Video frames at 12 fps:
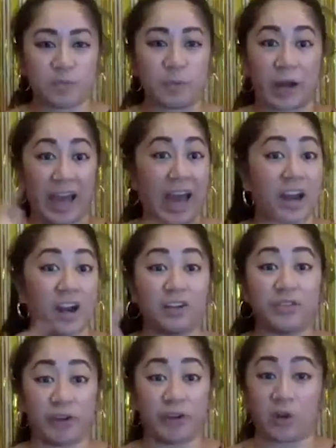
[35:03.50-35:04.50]
but I had all
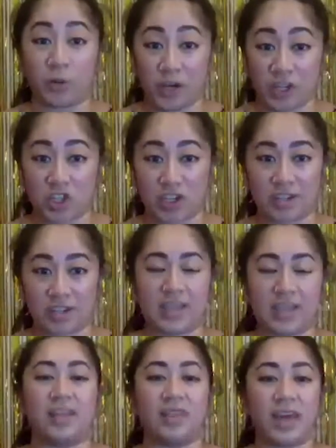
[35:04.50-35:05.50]
the right questions.
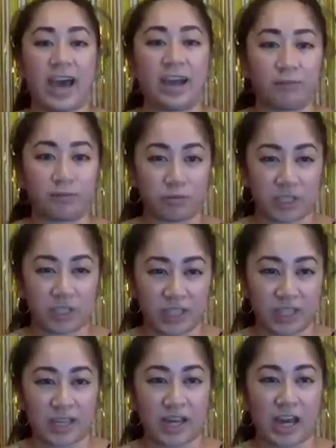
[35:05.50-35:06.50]
And that
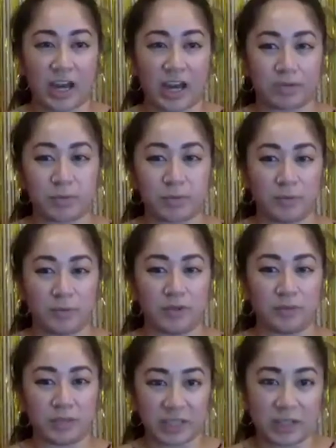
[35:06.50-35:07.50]
really helped people
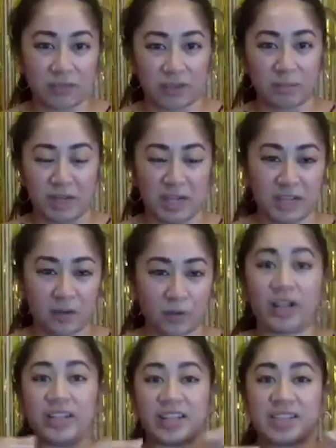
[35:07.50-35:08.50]
believe in me, or
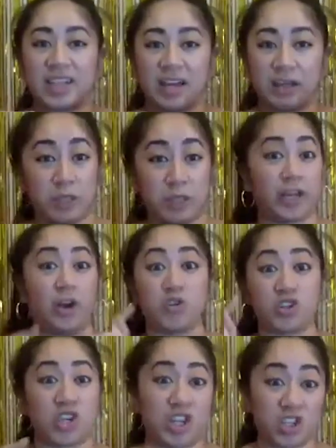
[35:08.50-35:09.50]
at least like be like, oh
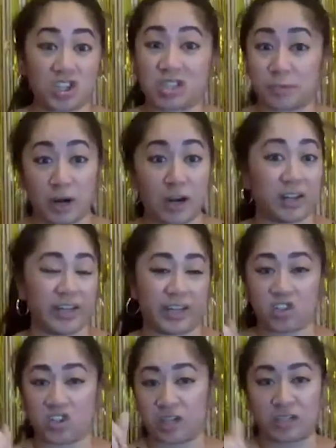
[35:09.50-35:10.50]
shit, she's smart. Like
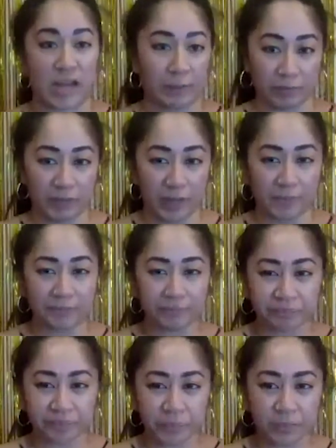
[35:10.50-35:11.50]
she's on top of it.
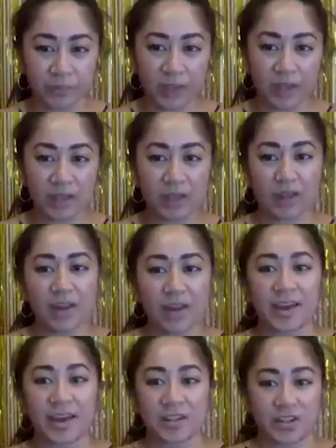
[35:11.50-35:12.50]

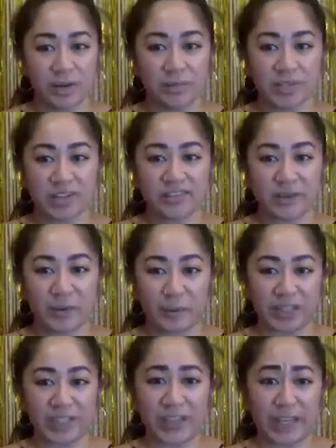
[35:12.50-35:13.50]
In terms of
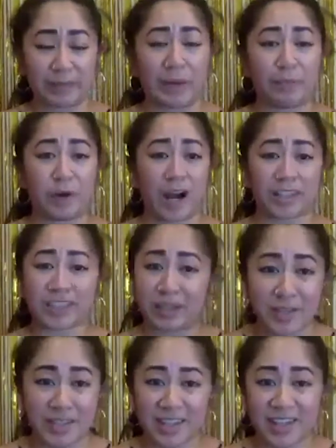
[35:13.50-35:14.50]
believing in my product and
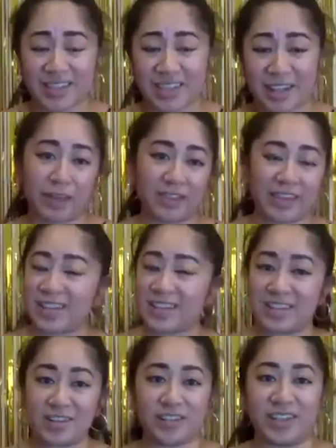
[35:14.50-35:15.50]
business, I mean, that's
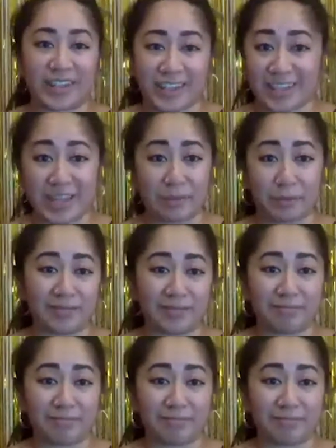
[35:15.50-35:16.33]
nearly like a separate